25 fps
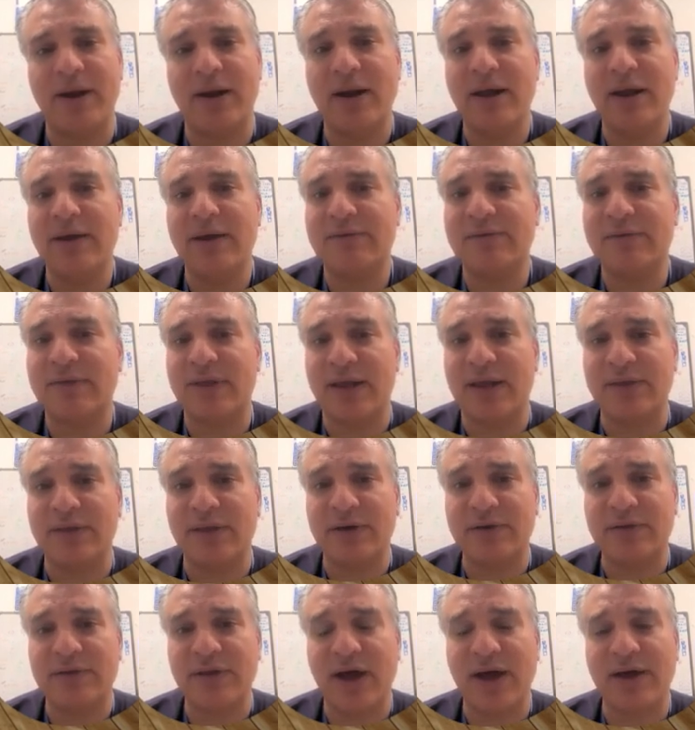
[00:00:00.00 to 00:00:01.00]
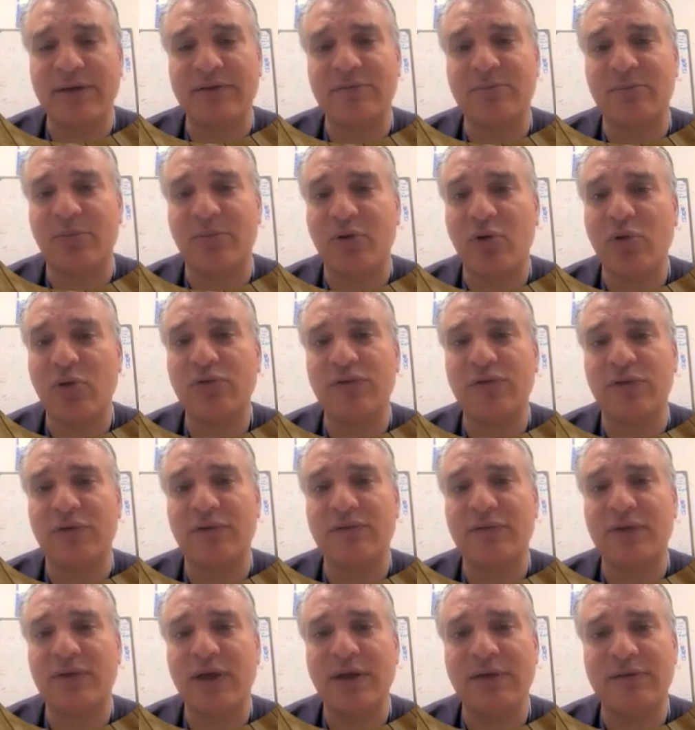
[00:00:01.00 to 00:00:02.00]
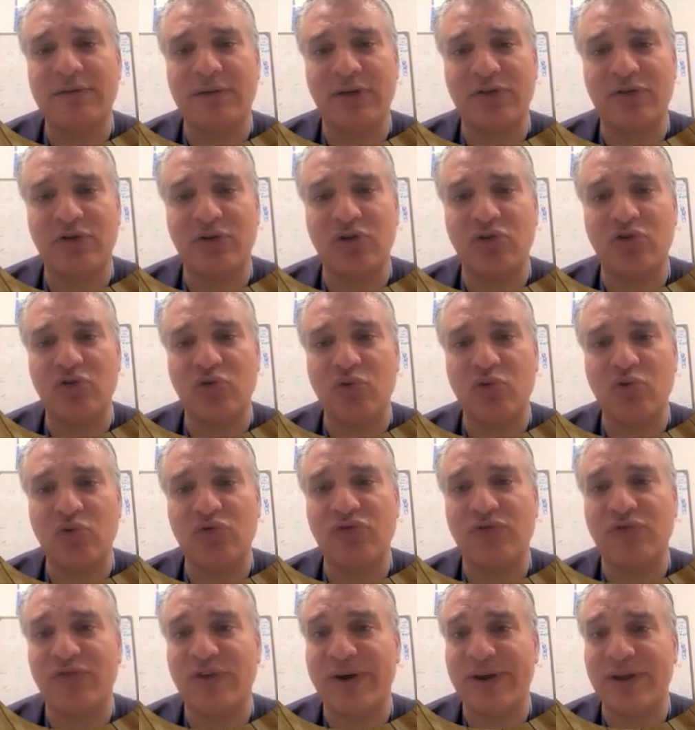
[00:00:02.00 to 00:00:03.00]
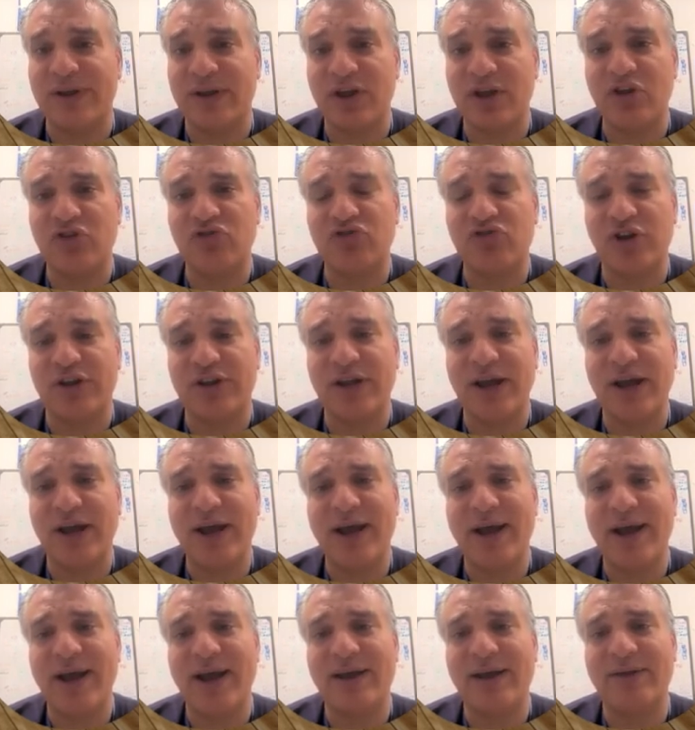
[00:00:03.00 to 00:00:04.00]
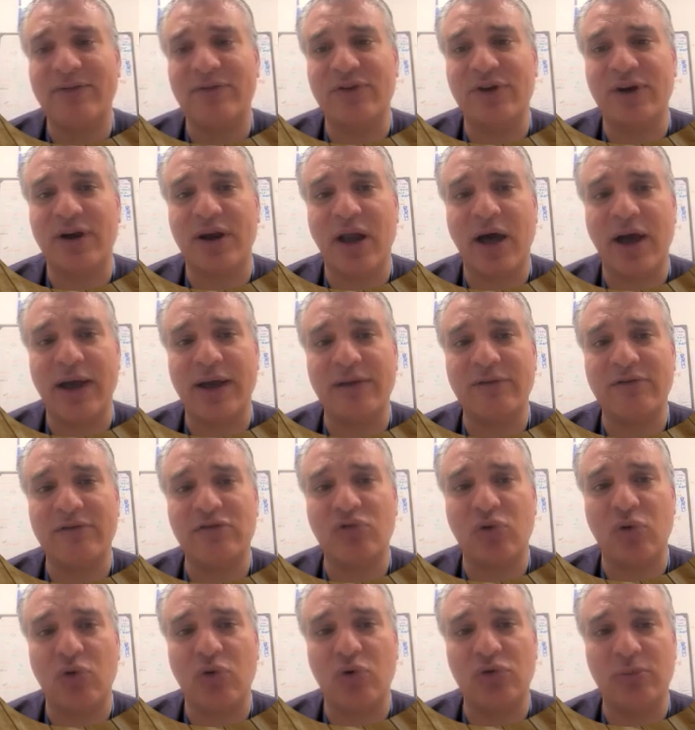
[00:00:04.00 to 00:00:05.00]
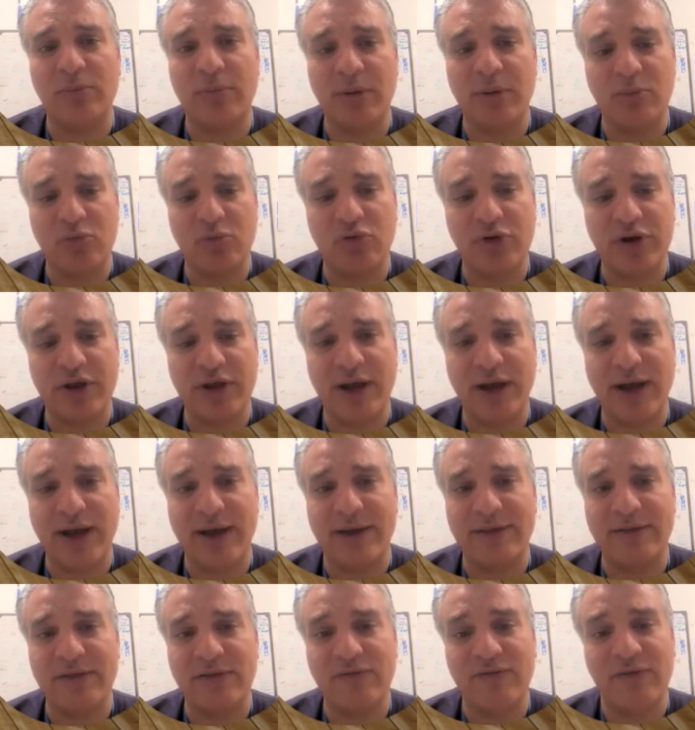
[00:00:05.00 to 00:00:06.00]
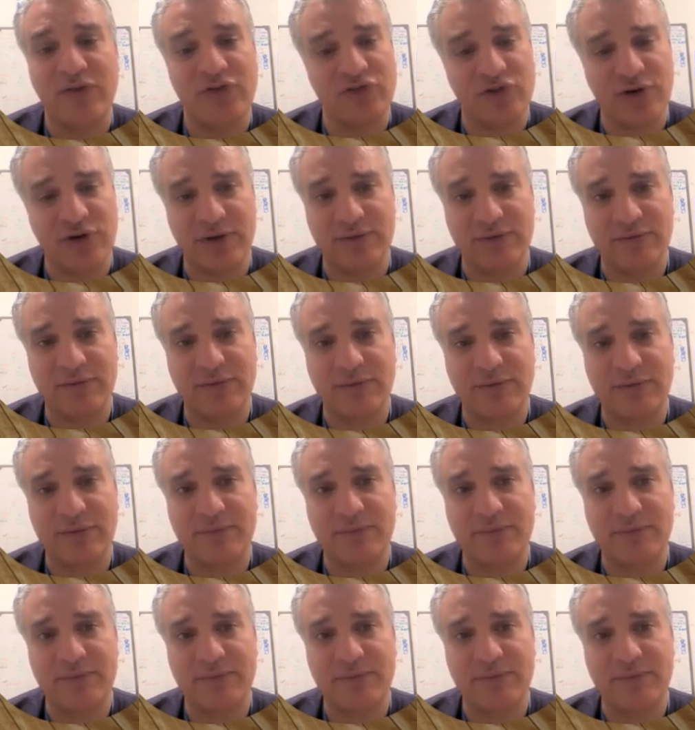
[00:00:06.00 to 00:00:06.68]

standardized process that reduced variation and reliance on memory and vigilance.